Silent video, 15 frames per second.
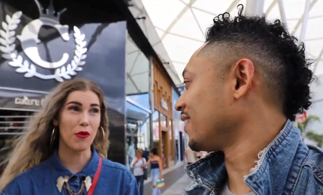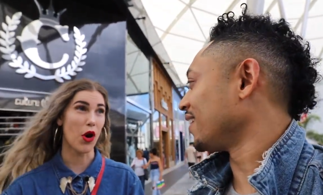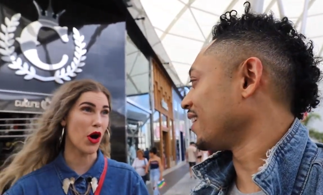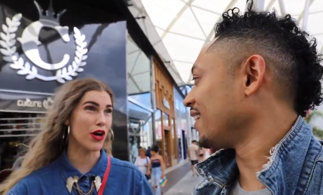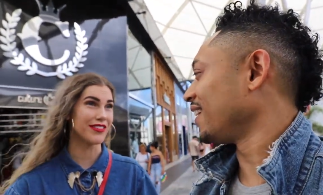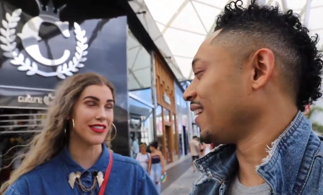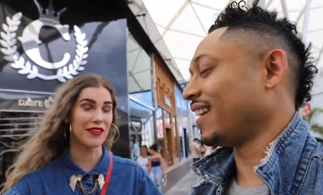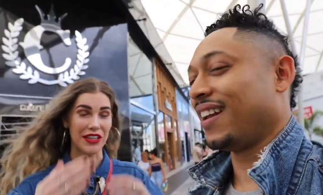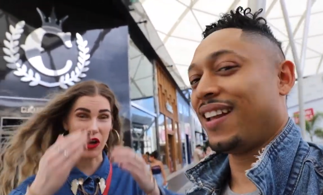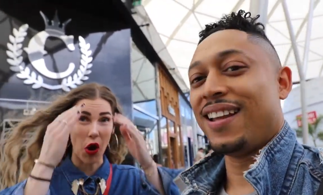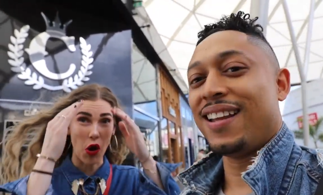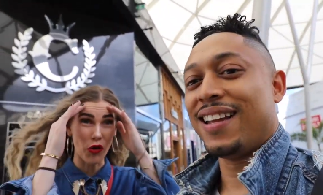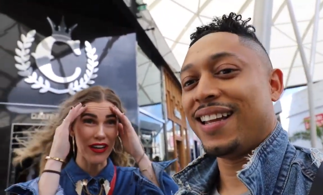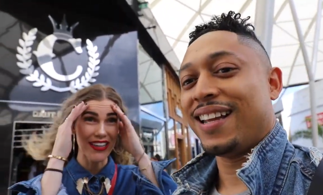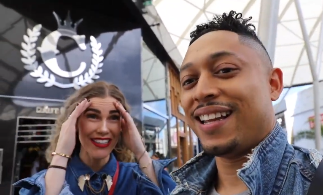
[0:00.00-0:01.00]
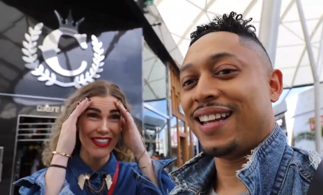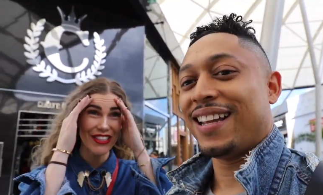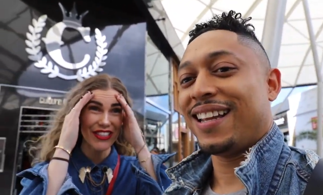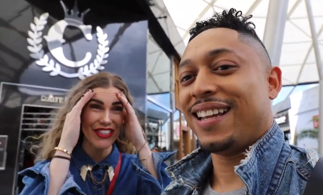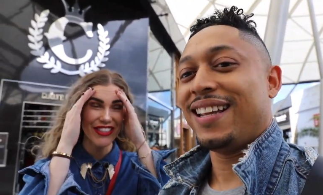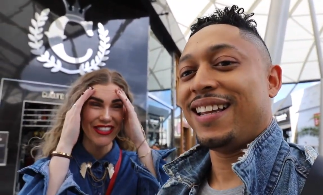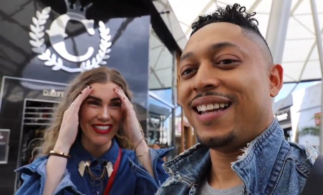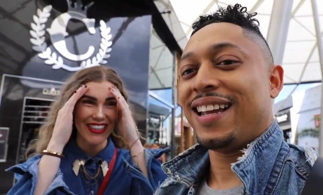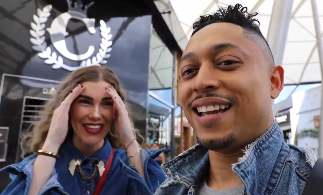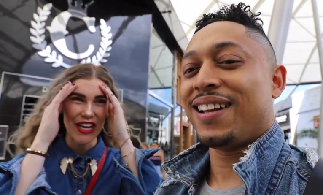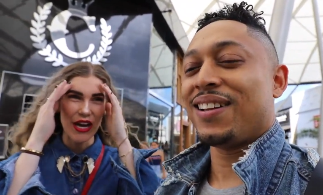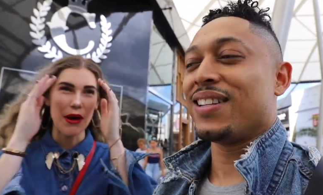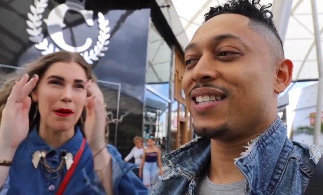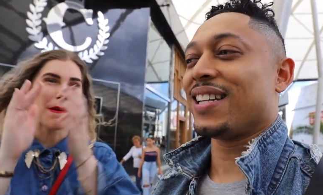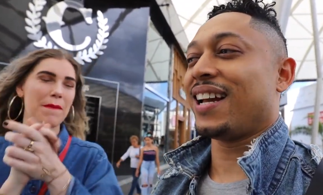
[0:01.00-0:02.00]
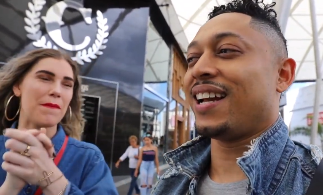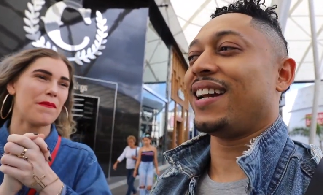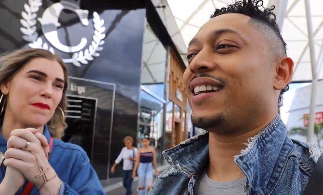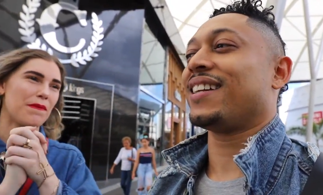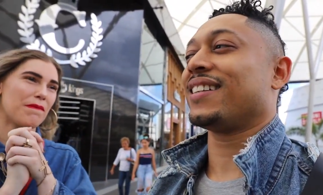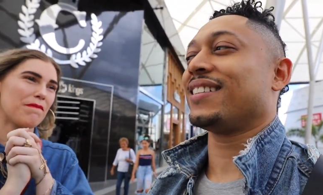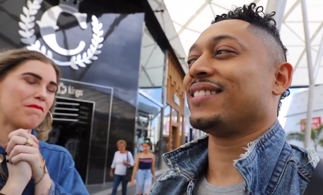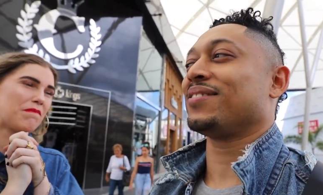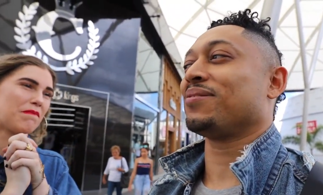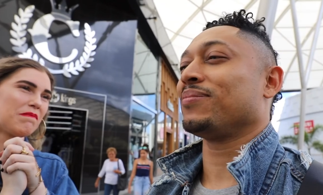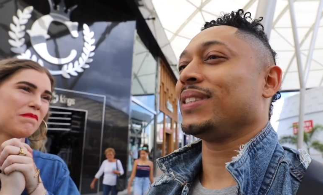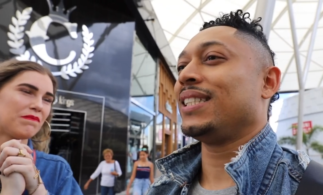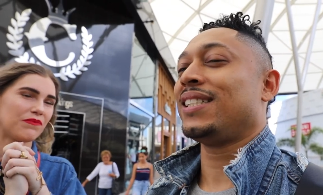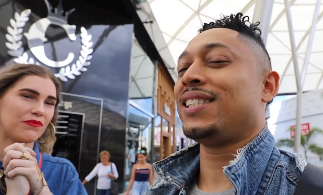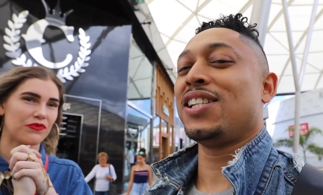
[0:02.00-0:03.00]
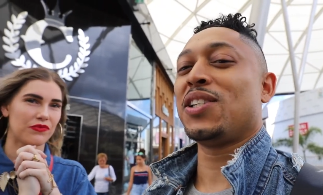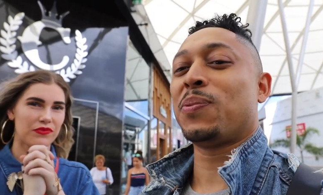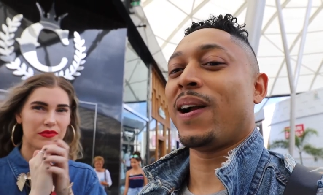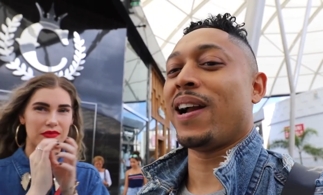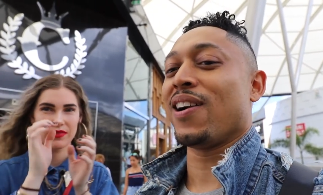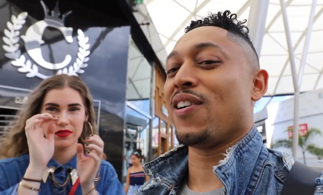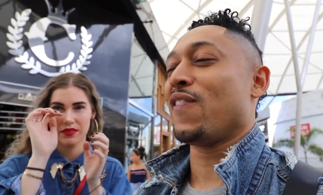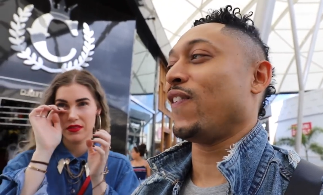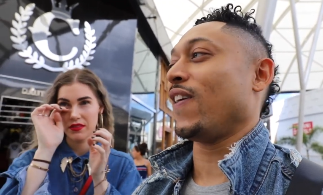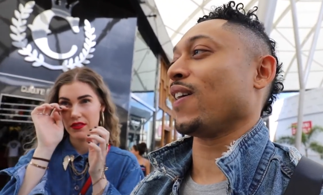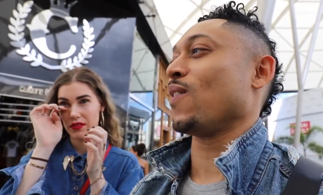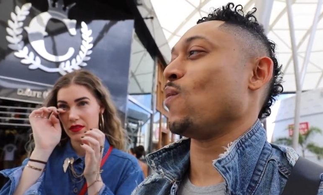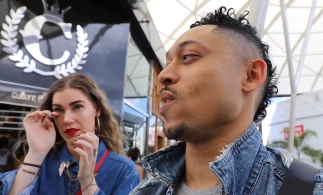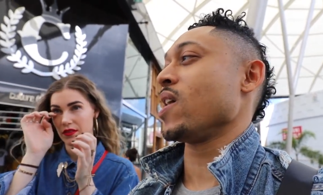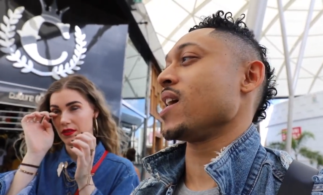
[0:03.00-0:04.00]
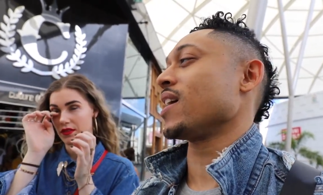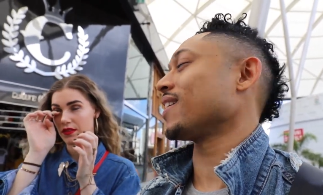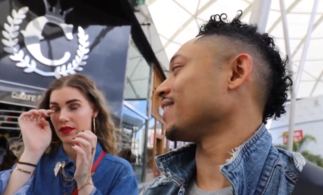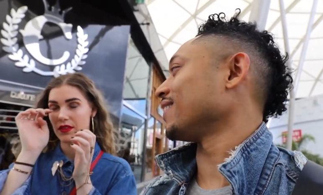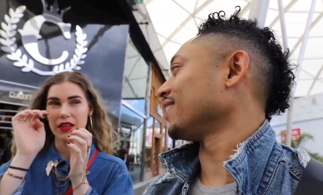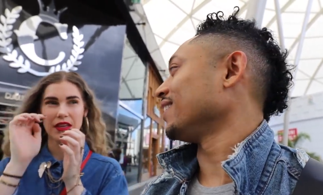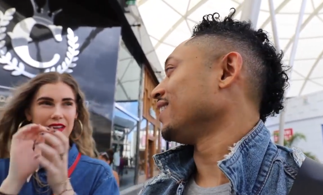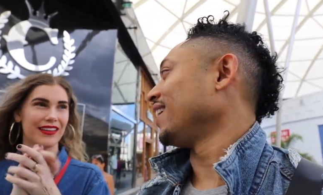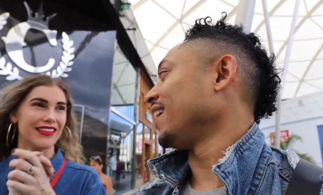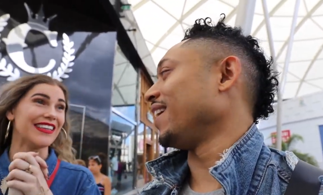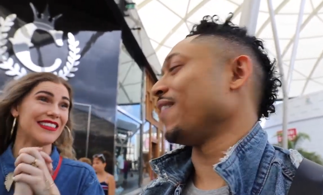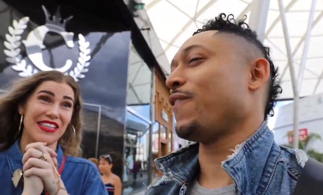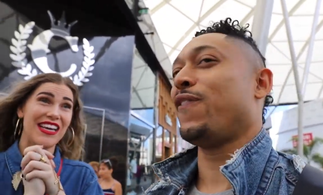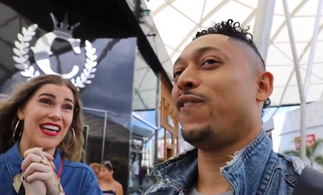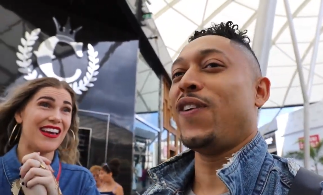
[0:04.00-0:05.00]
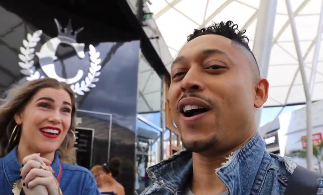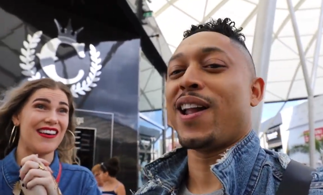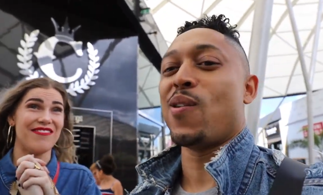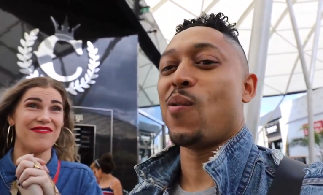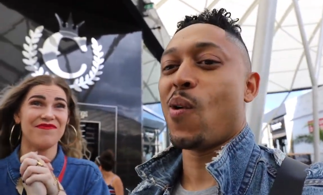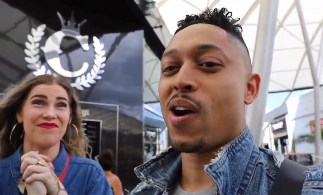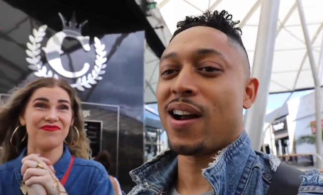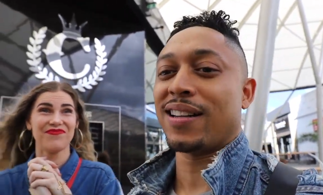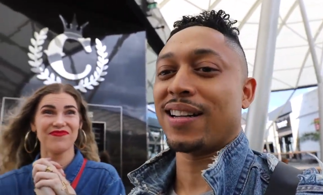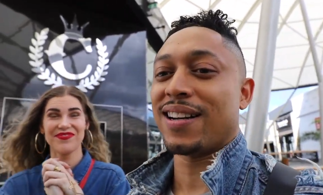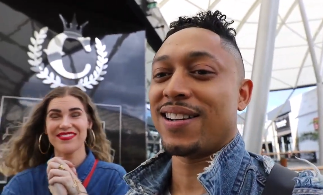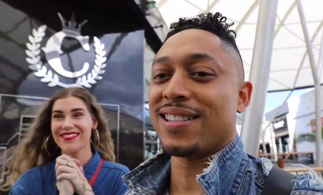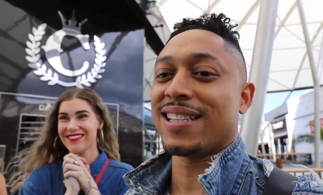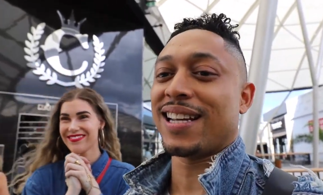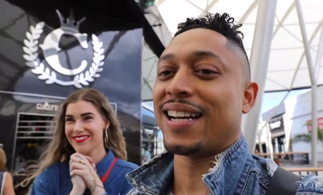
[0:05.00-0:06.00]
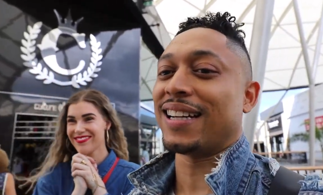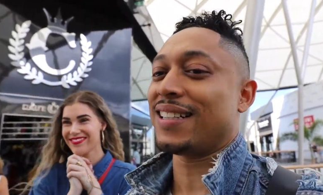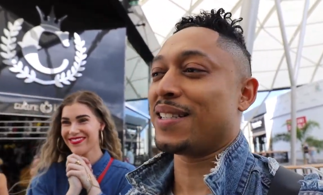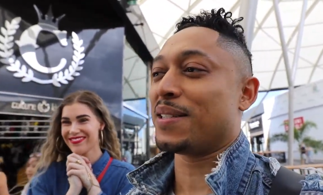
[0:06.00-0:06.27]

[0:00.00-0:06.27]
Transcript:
Speaker 1: was. I was like
Speaker 2: orange. I was like, it's just probably gonna fucking work, and it, it did. fucking worked. And I was like, this